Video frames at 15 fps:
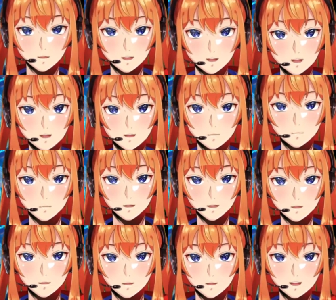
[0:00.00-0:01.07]
as a
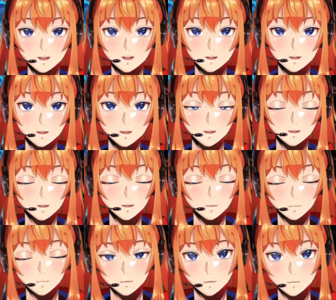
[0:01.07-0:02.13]
player is
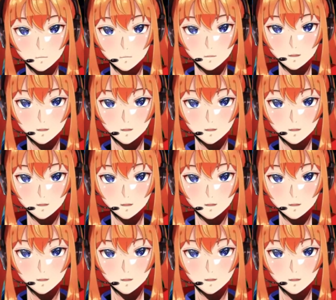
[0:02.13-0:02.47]
super annoying.